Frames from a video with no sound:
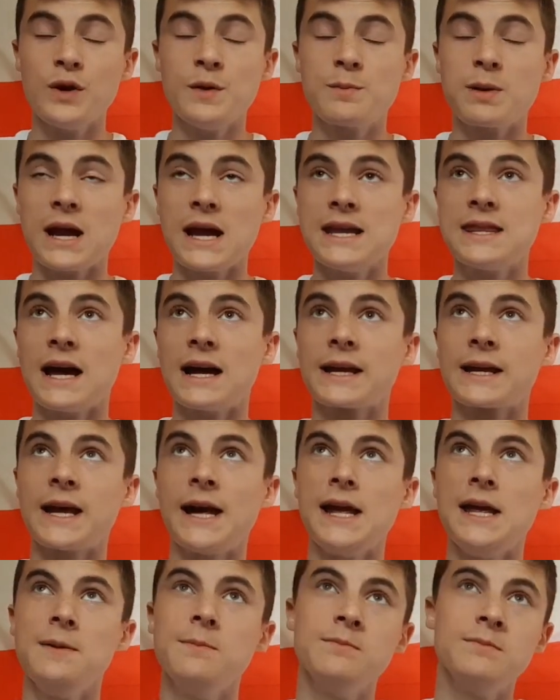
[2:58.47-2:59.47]
played that
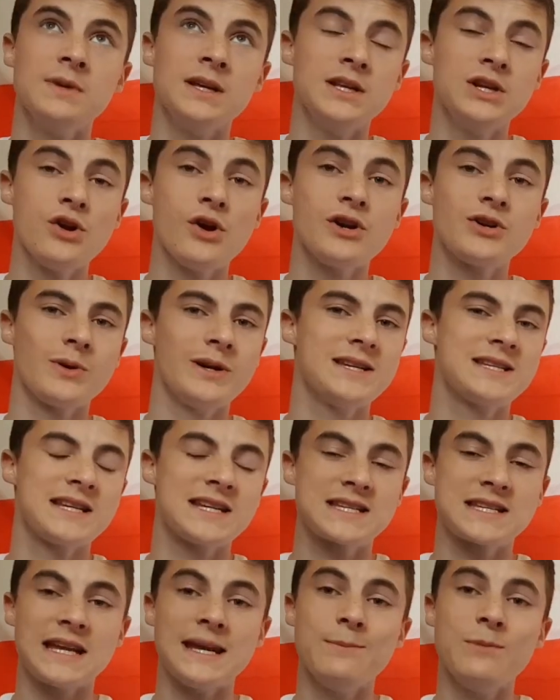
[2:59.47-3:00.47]
game in Euro
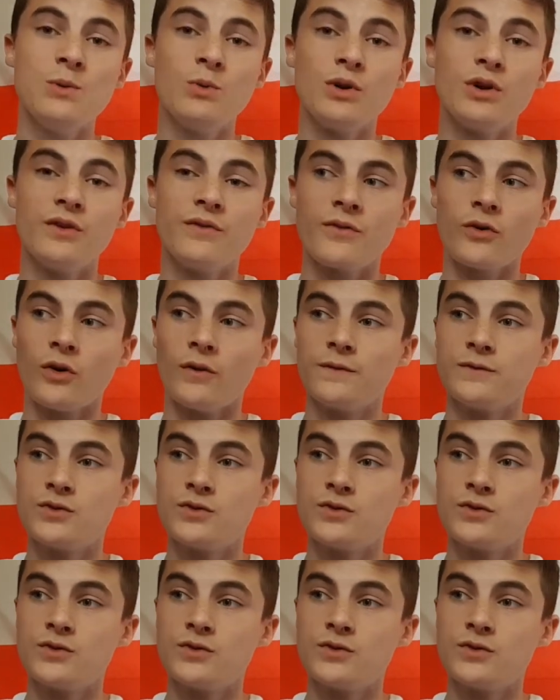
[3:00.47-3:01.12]
2016, we would have